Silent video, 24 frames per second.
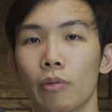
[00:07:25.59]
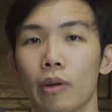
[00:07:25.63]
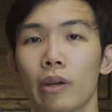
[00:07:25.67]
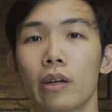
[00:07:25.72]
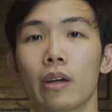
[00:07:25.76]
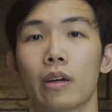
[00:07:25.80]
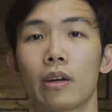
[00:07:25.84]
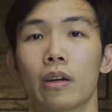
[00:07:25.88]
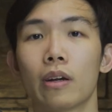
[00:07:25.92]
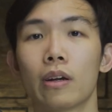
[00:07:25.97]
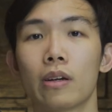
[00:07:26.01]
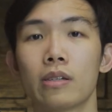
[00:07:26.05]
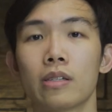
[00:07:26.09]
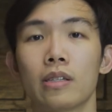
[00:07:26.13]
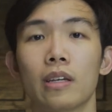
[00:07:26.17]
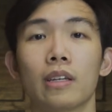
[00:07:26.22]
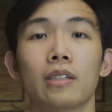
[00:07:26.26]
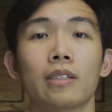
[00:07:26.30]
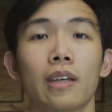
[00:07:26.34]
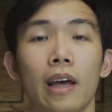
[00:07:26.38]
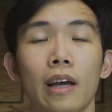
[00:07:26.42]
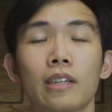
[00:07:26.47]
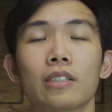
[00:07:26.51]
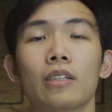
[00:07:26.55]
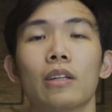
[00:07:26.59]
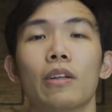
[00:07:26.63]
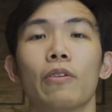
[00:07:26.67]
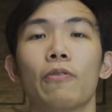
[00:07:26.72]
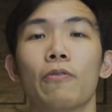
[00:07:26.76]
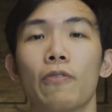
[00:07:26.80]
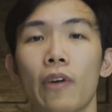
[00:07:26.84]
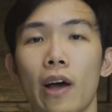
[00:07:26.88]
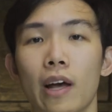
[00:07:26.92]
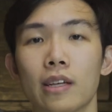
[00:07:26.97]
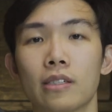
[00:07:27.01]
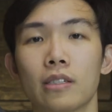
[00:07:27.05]
three gigahertz is actually
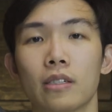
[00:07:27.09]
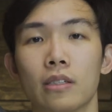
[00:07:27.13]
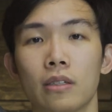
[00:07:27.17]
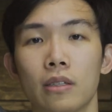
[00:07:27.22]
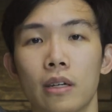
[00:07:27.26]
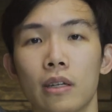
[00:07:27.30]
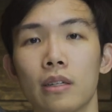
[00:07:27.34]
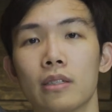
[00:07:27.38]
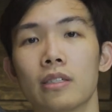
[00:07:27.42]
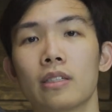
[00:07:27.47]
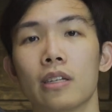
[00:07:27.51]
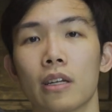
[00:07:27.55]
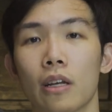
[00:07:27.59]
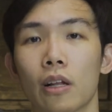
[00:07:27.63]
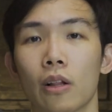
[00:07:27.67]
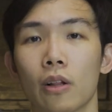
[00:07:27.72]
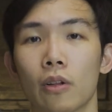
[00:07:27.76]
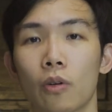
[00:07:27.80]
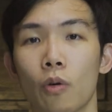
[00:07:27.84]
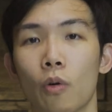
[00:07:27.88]
faster than a single